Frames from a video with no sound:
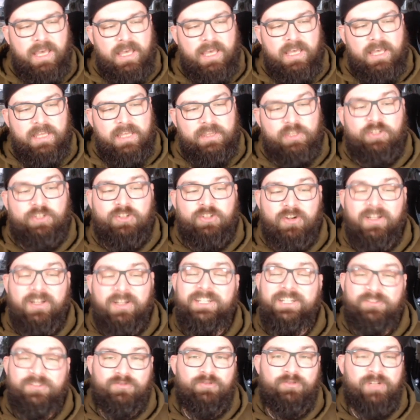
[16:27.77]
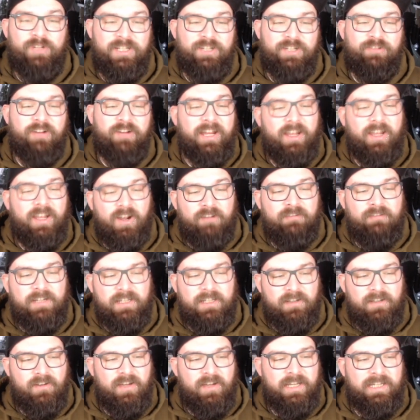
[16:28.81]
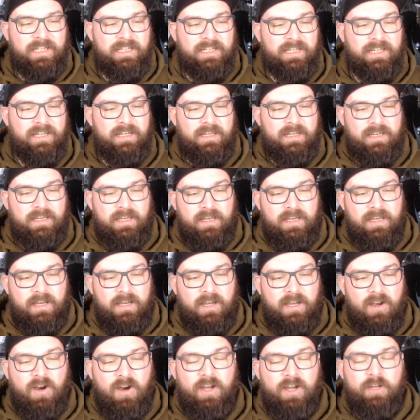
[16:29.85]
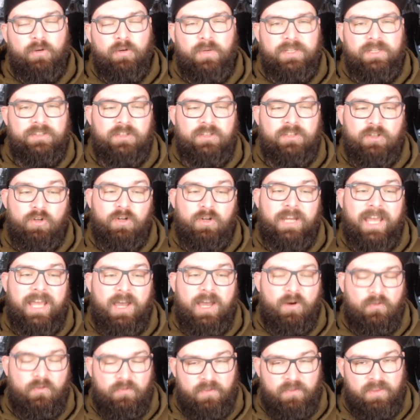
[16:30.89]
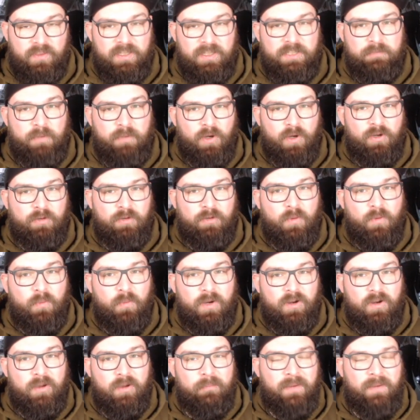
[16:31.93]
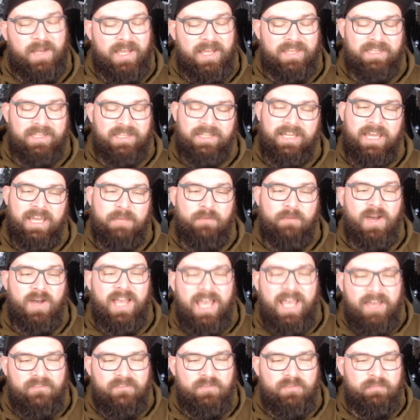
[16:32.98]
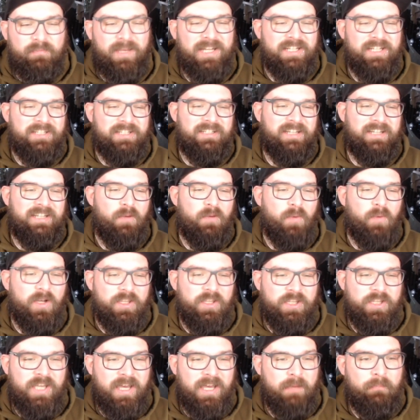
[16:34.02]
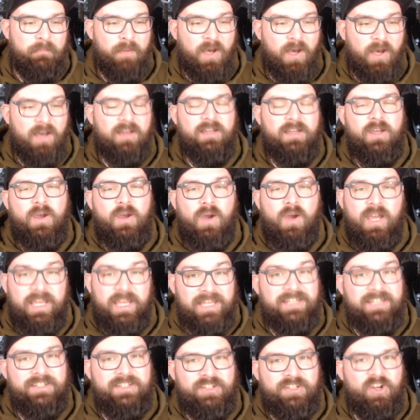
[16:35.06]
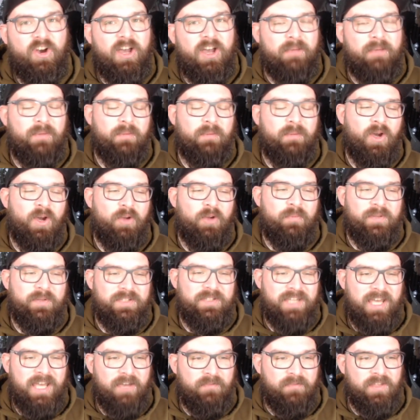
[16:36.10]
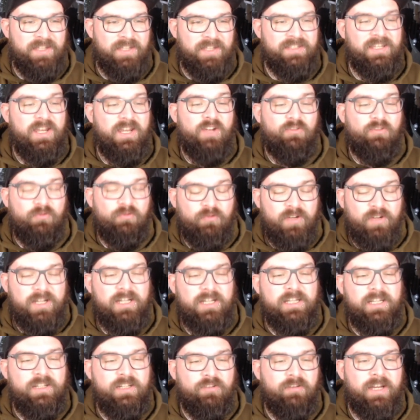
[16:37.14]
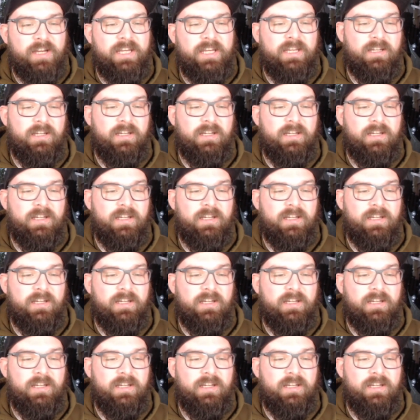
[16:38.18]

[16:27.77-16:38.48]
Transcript: The shiny is really great. I really like it. I always look out for these Pokemon when I'm playing the game. I haven't managed to get one yet, but in time I'm hoping to have this really great